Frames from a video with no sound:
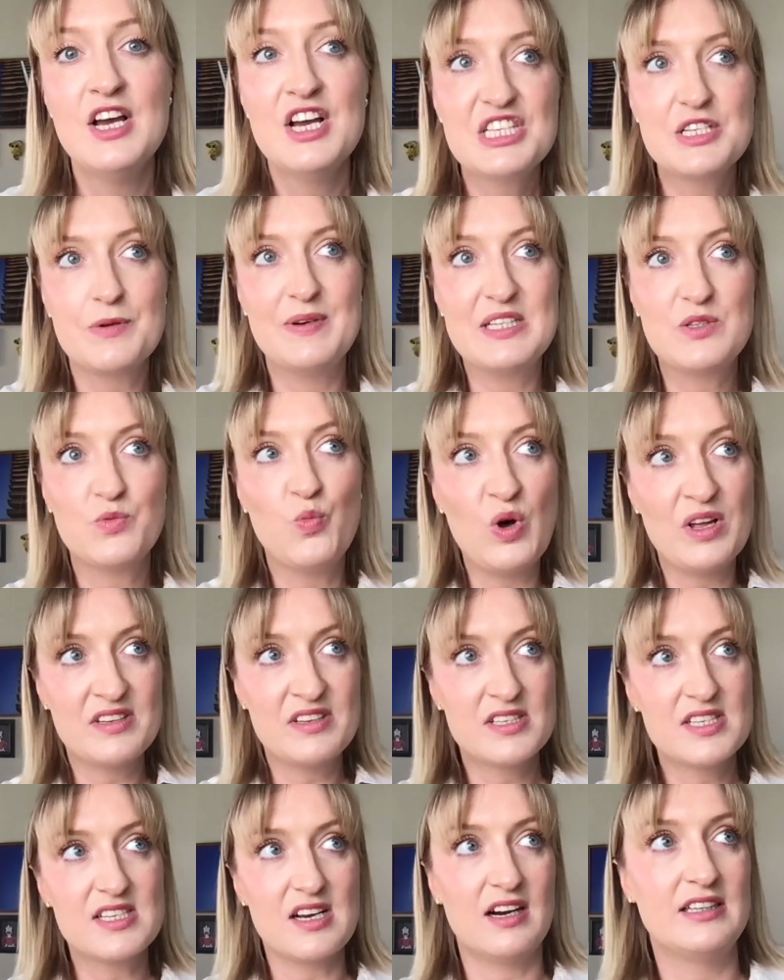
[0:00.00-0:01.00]
So it's
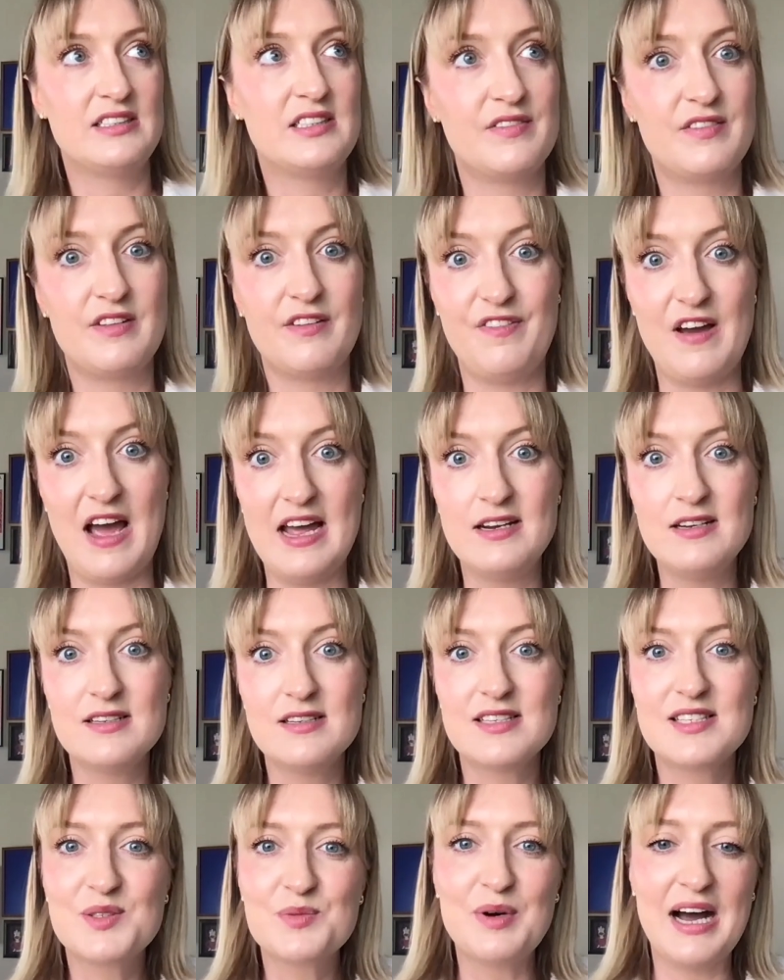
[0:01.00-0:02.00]
one side of the
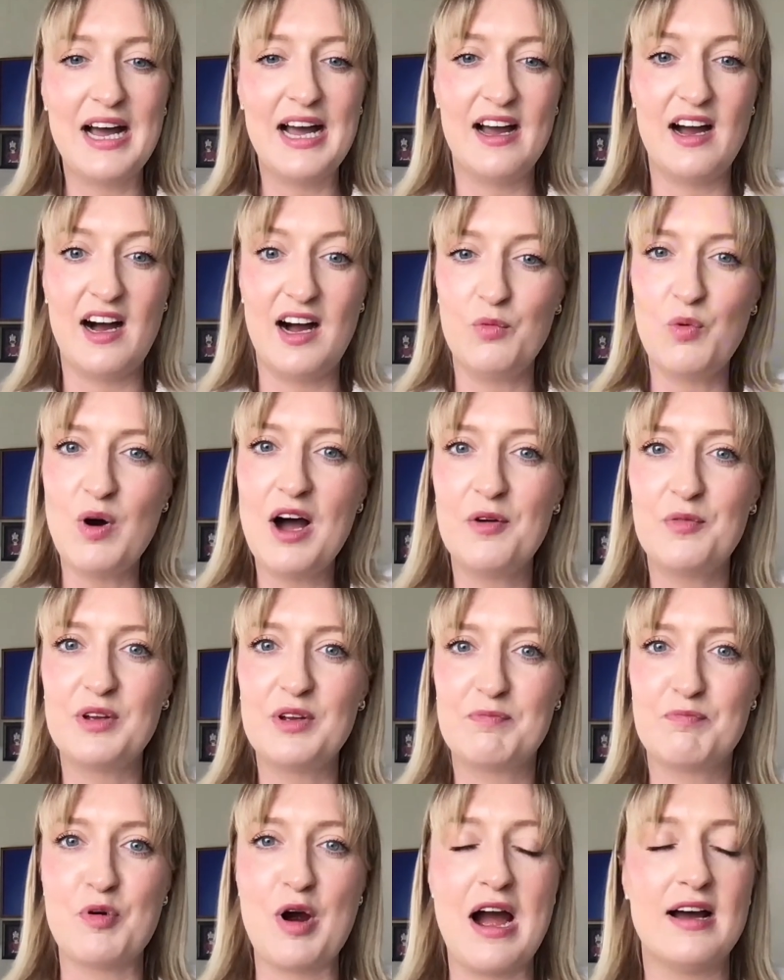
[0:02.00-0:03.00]
fence where I work
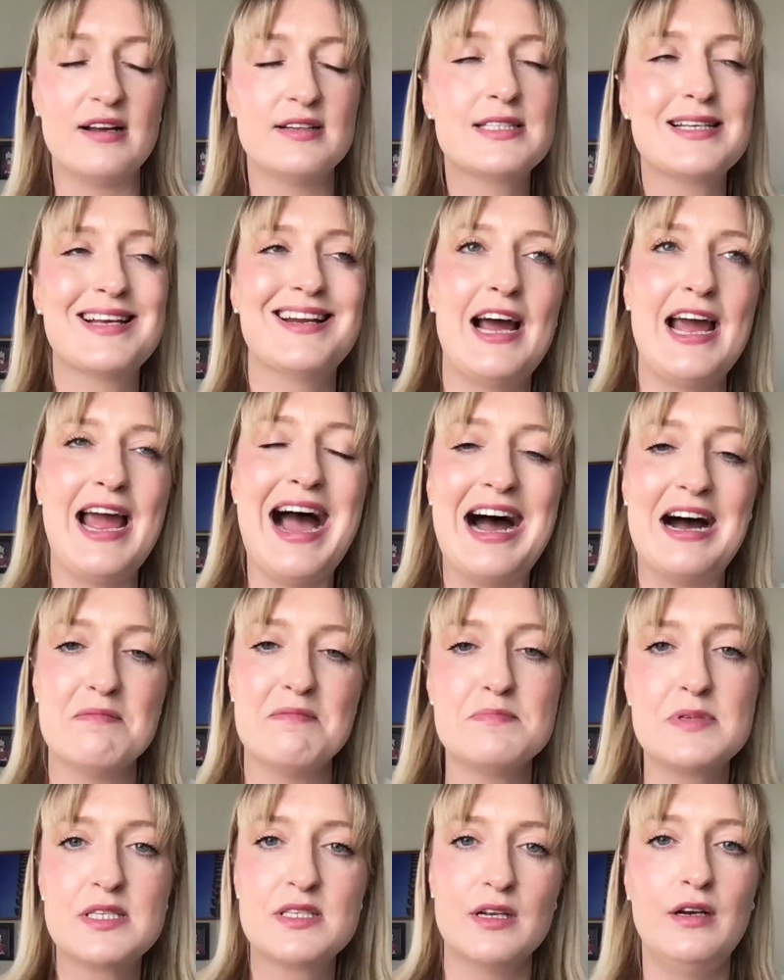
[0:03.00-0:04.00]
with brands, and I
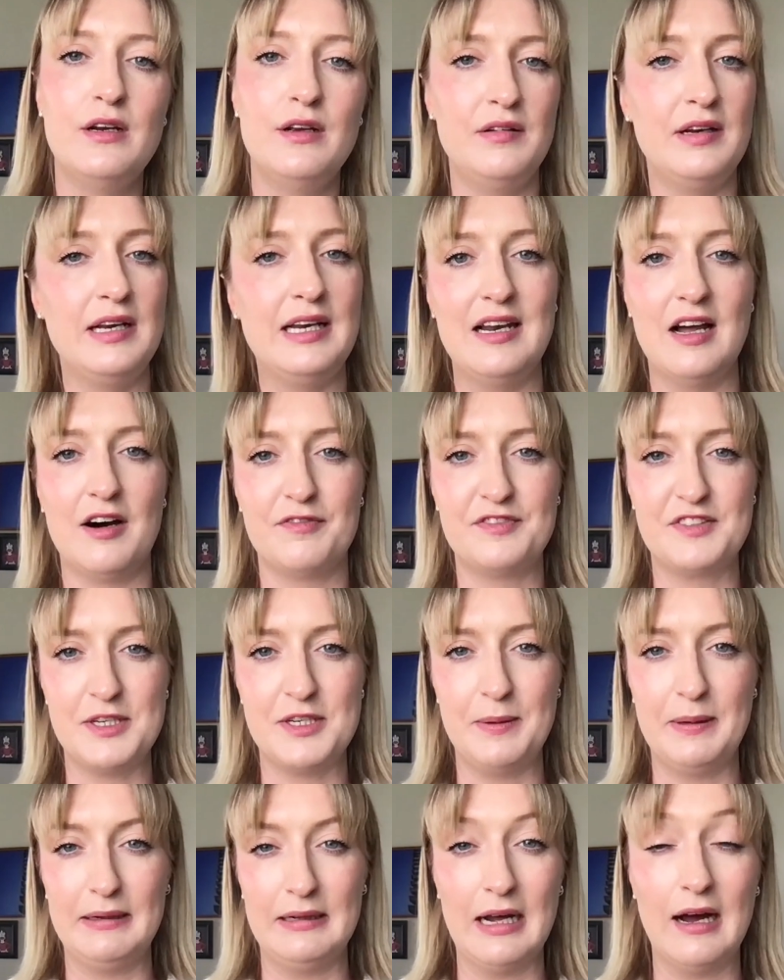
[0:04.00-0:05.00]
absolutely love
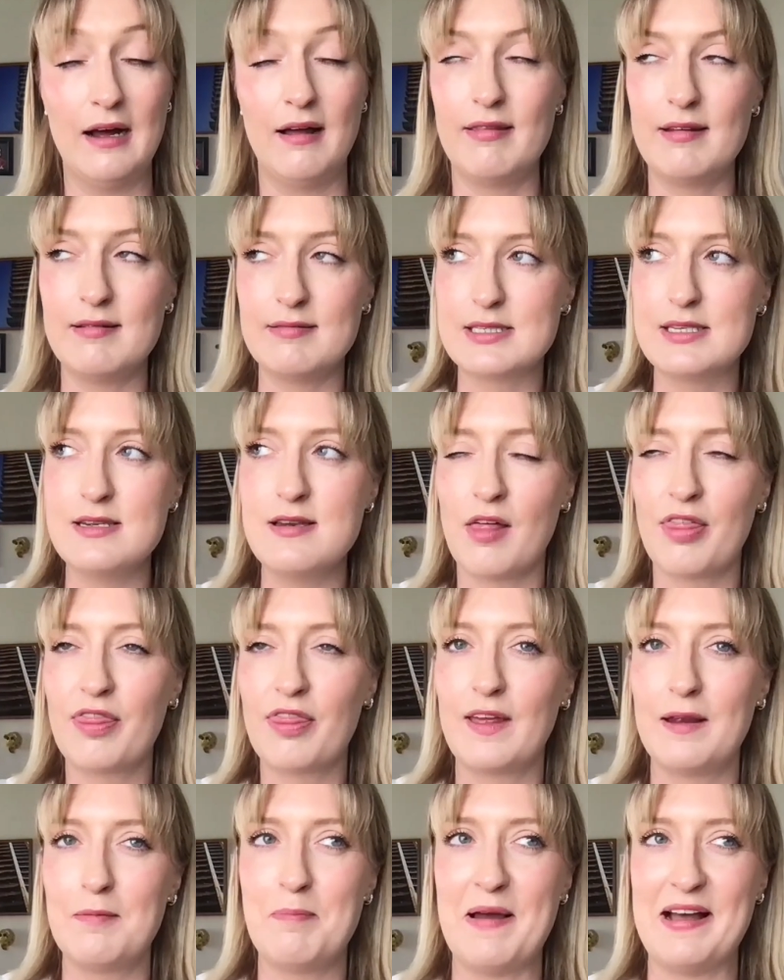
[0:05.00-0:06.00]
doing that. There's
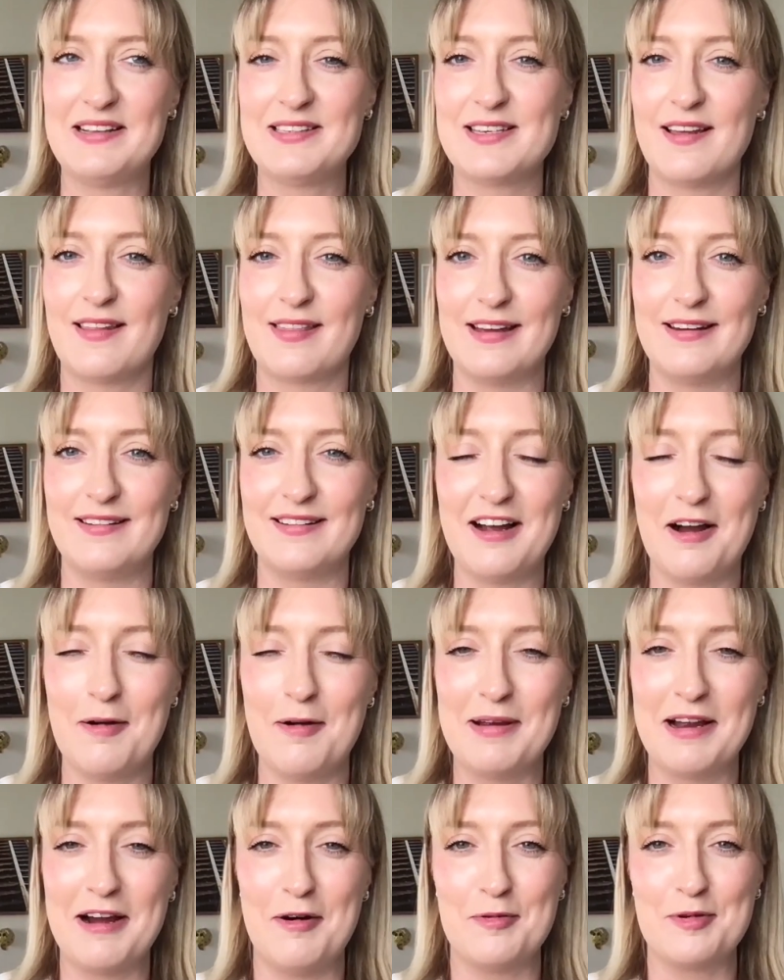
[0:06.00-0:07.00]
nothing better than
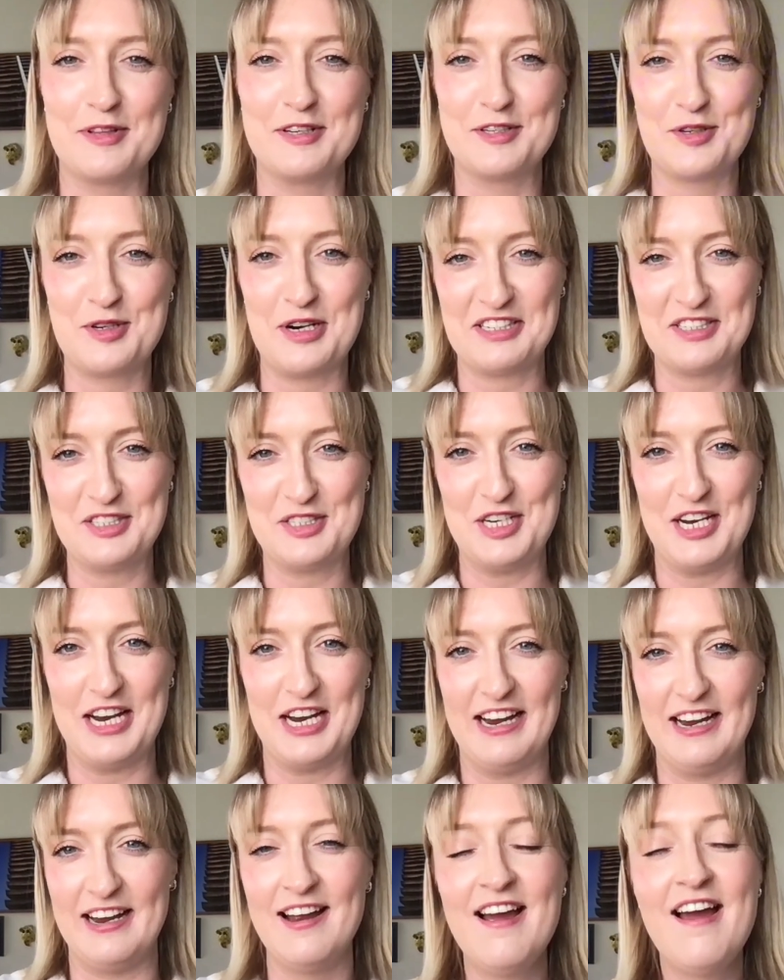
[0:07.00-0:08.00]
coming up with a
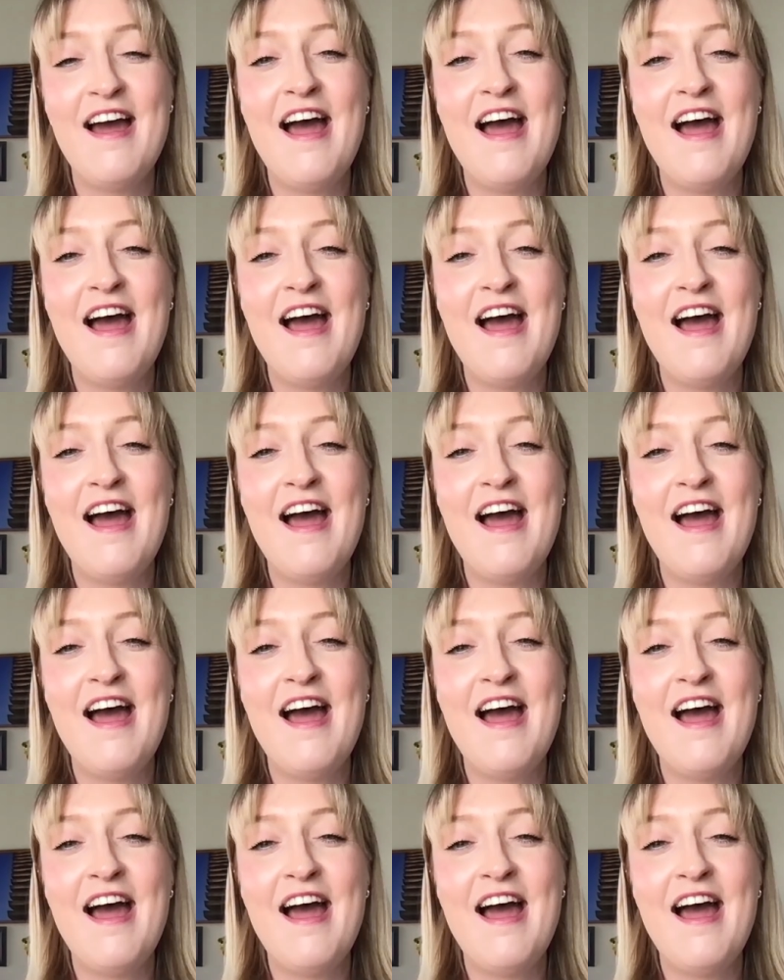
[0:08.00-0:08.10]
strategy